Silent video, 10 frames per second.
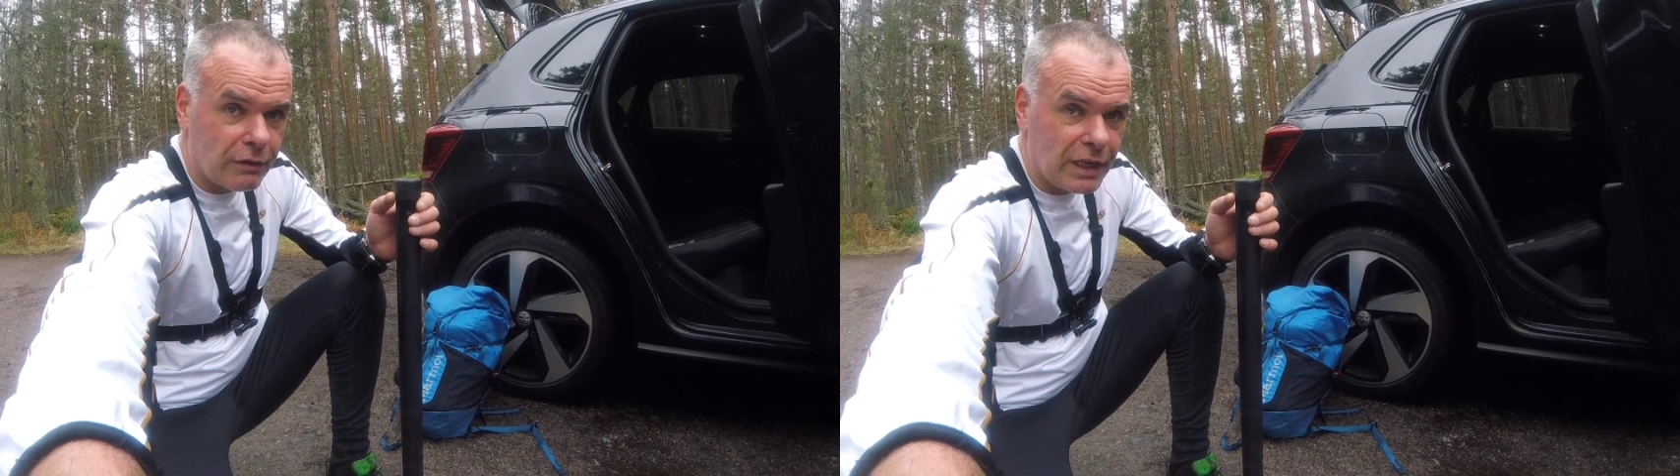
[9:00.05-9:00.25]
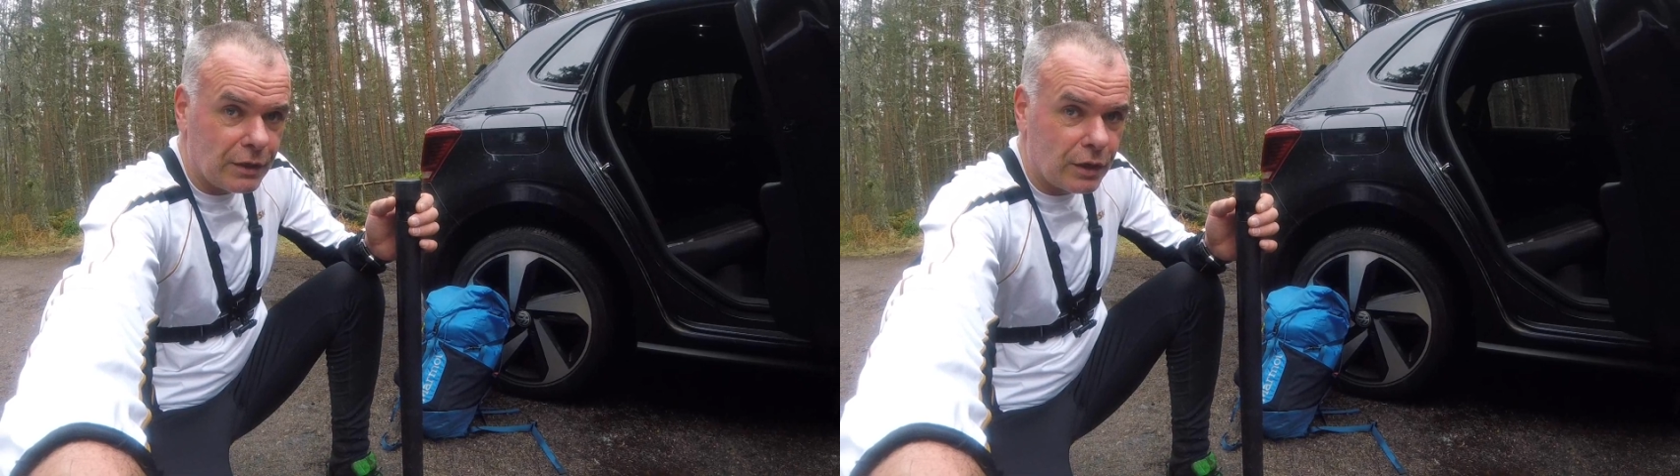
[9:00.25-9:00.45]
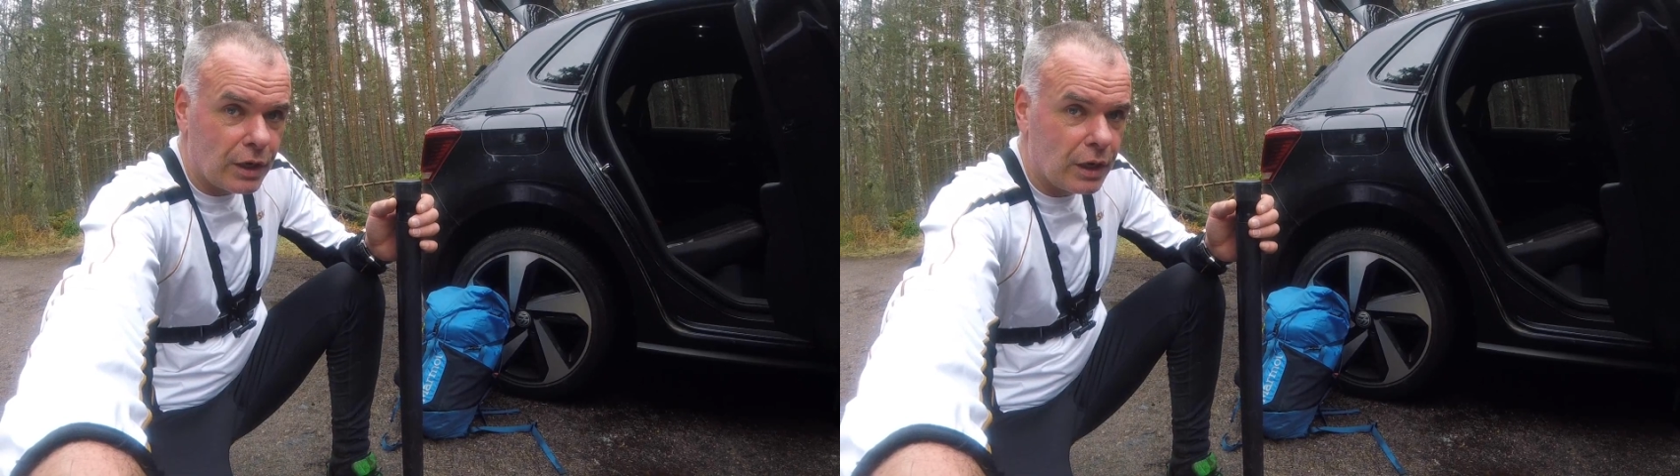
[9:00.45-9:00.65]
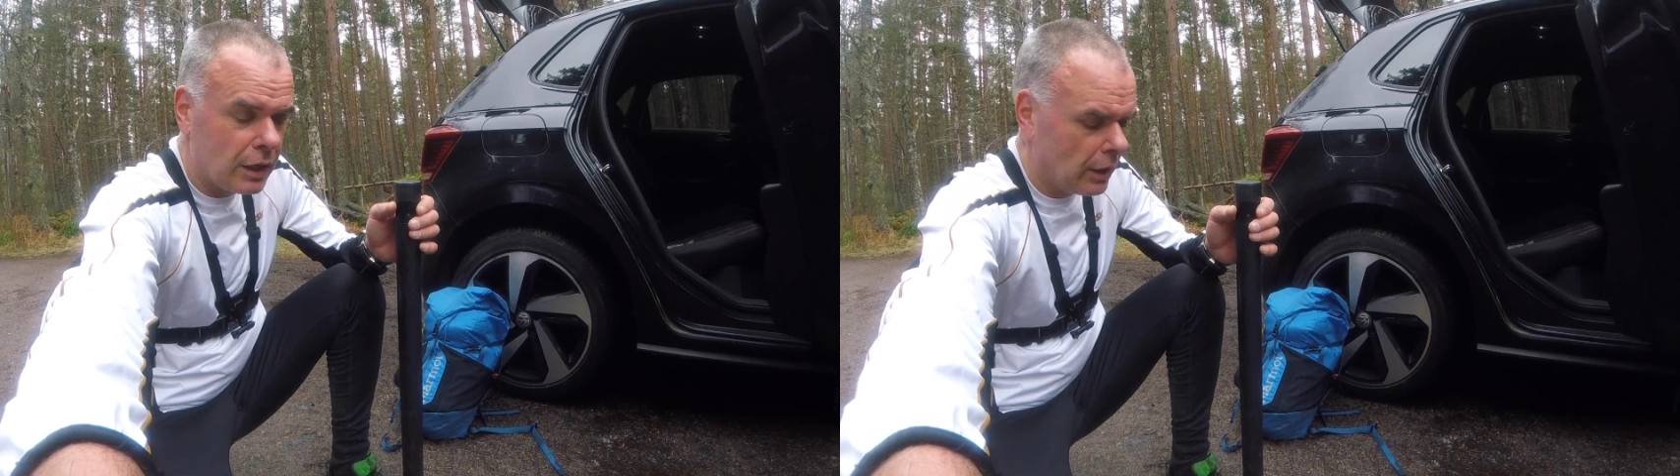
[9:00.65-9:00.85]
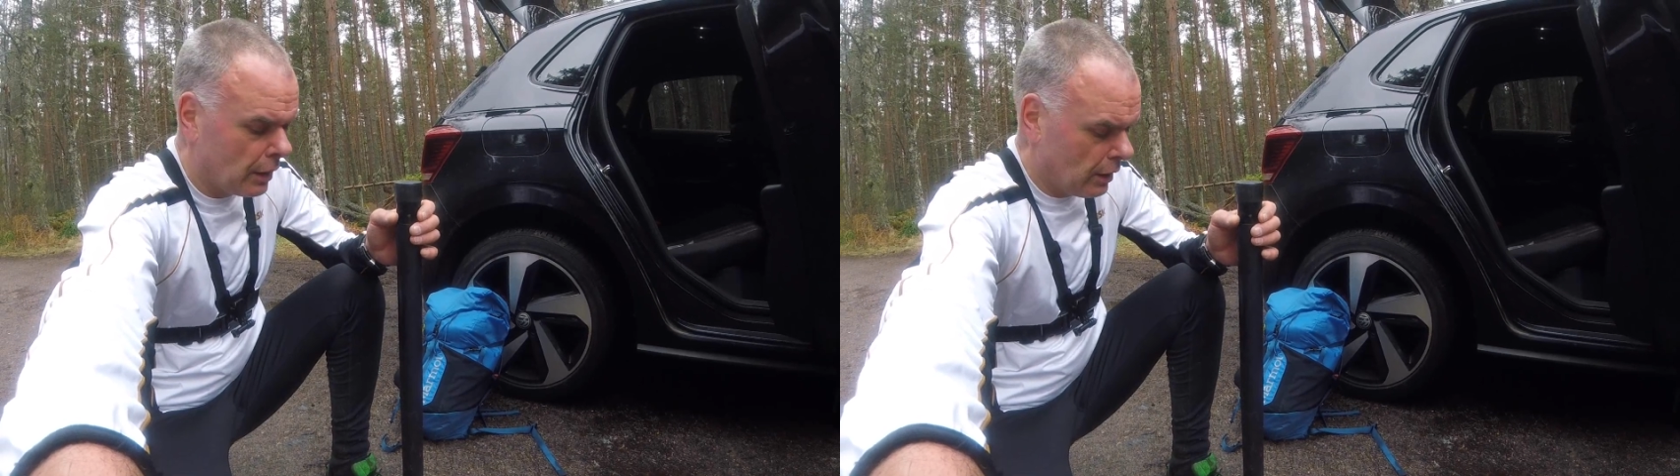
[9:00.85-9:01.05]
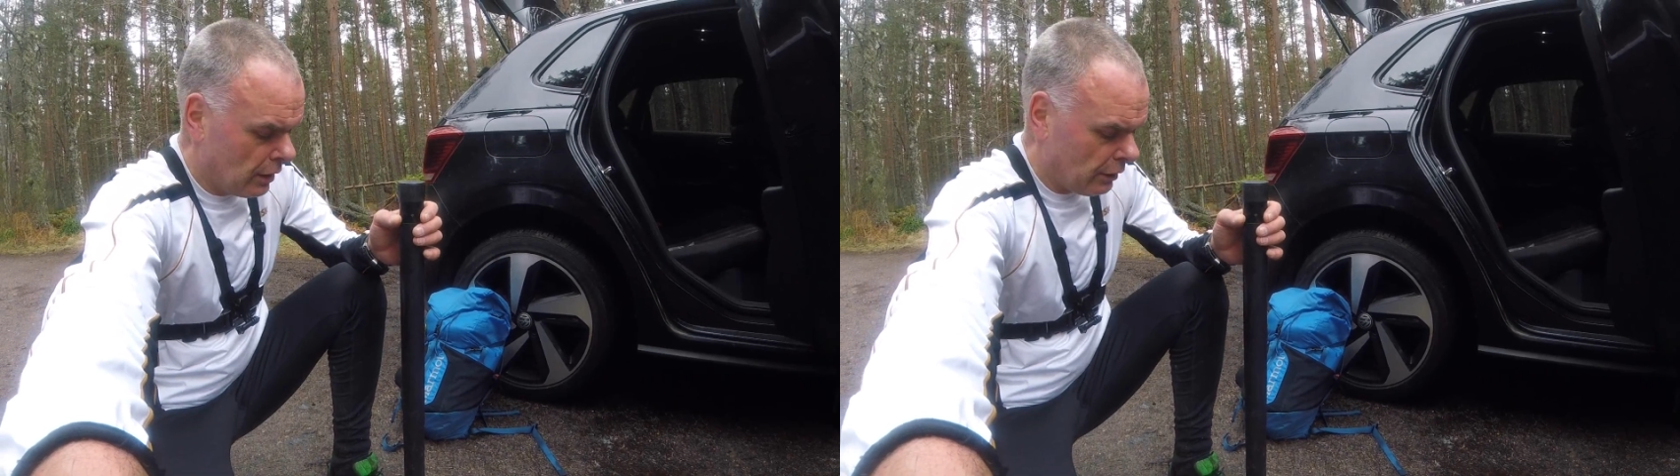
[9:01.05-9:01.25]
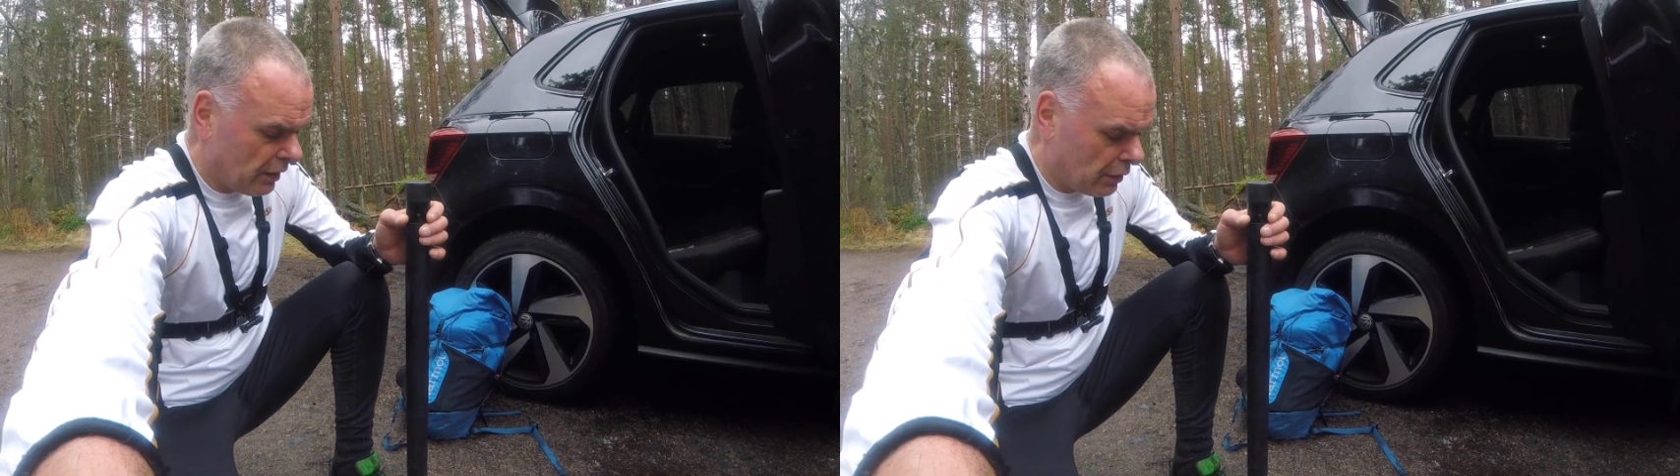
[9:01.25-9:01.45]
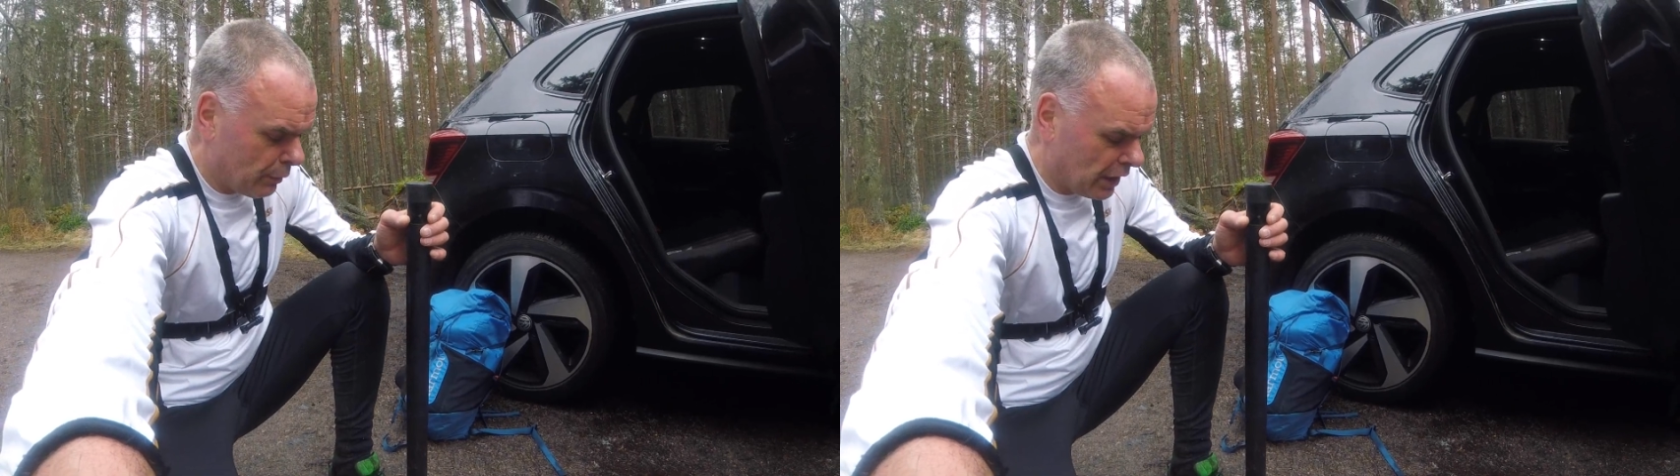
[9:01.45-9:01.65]
lighter
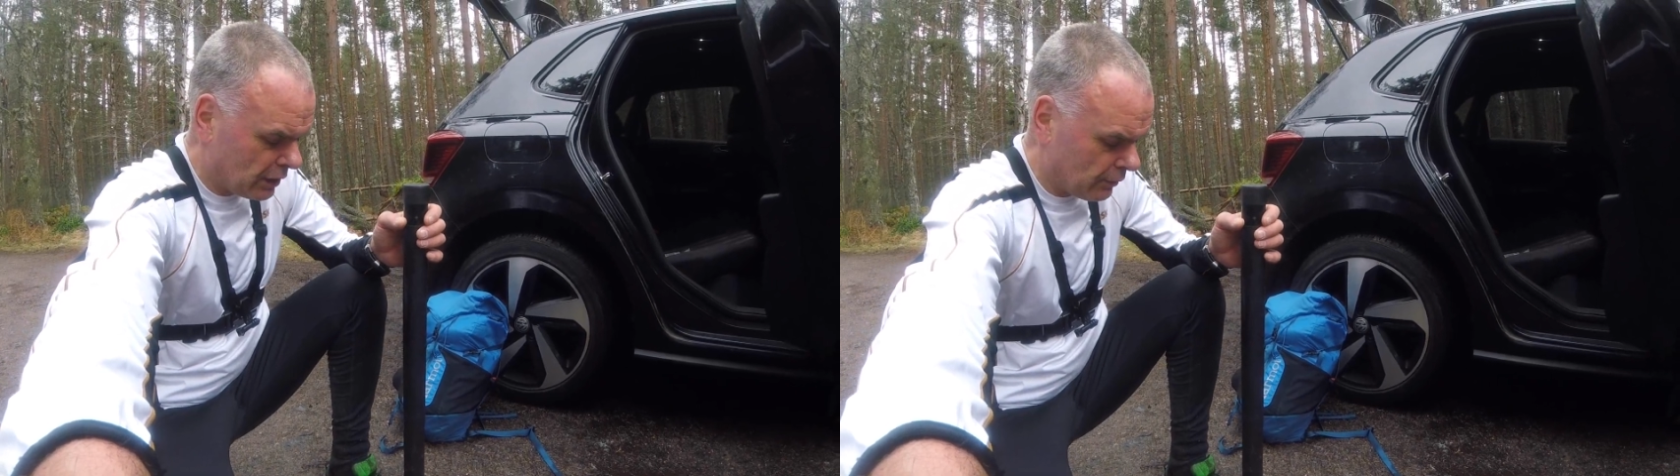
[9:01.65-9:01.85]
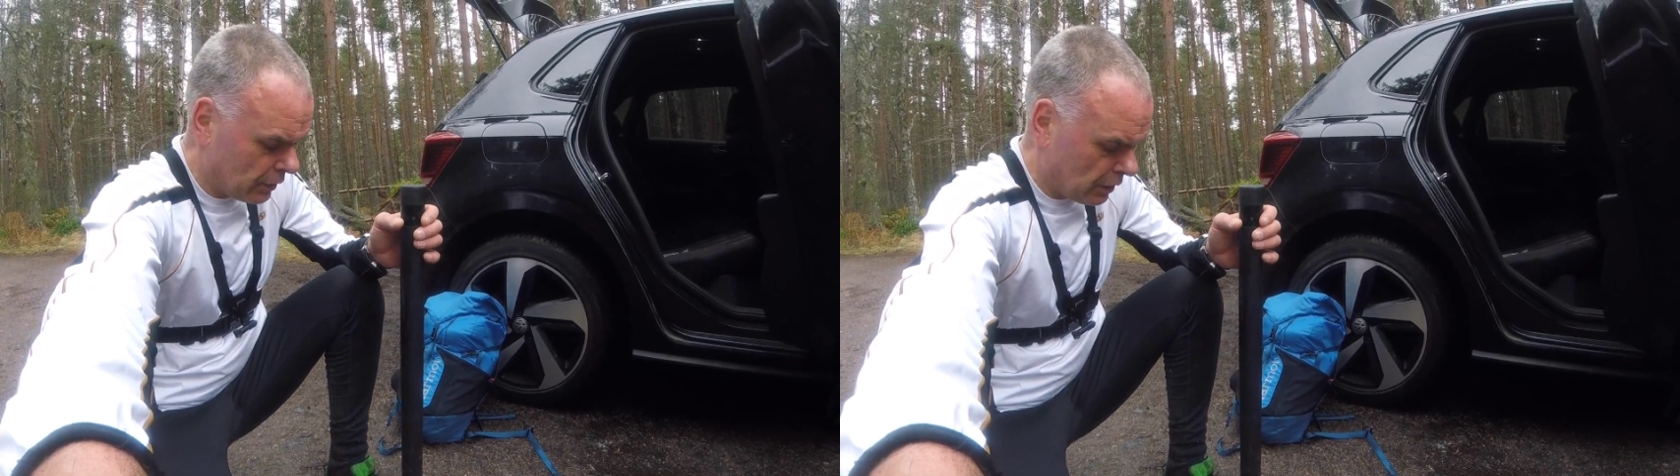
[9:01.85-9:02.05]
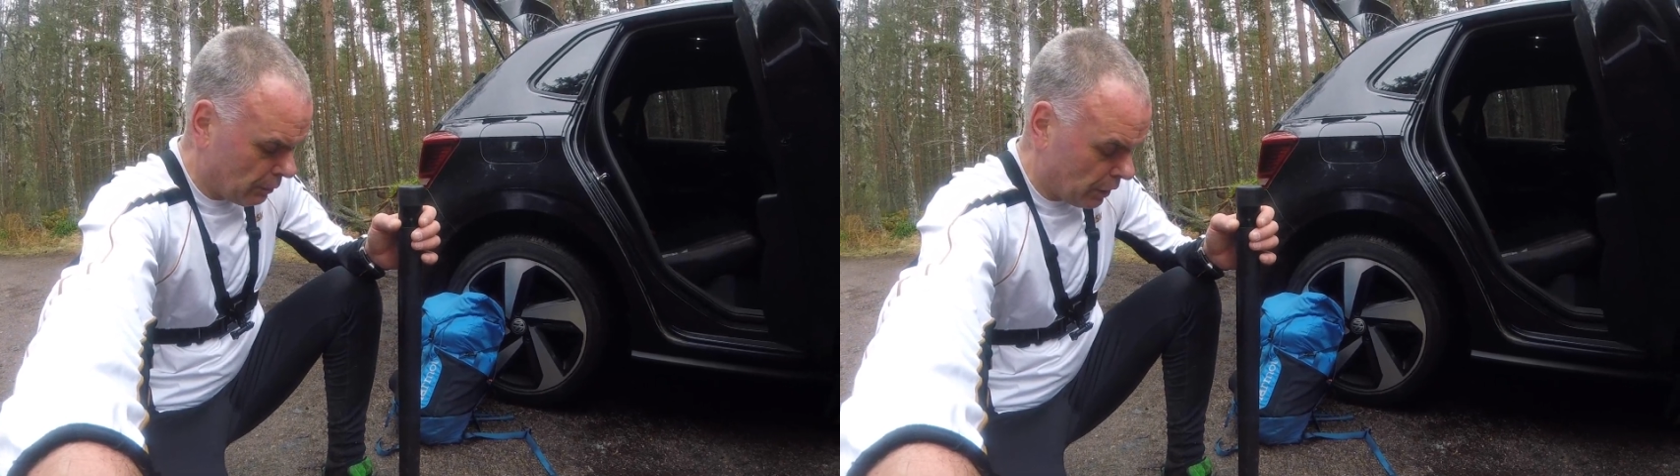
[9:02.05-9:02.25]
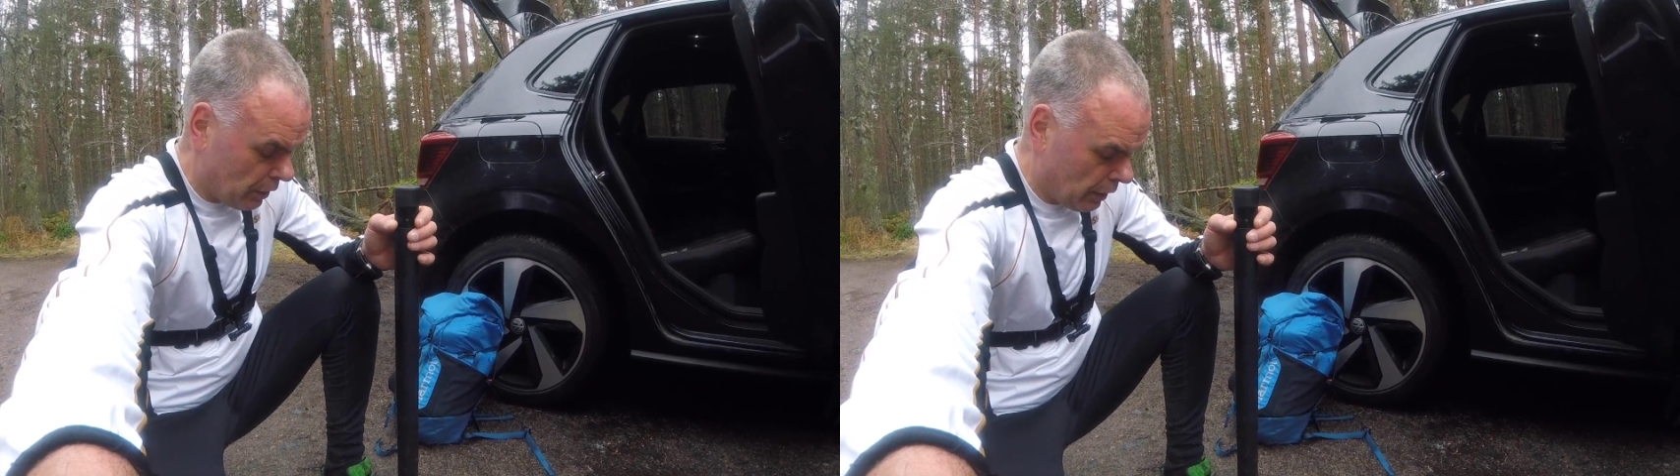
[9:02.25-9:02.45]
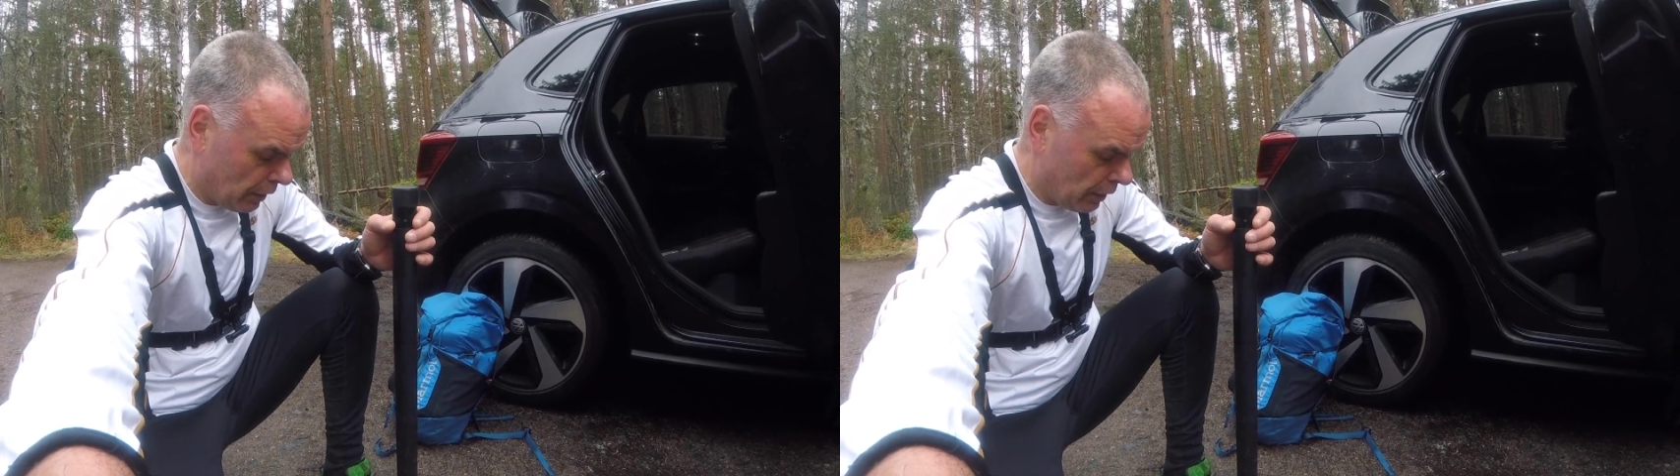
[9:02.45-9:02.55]
mast in the summer.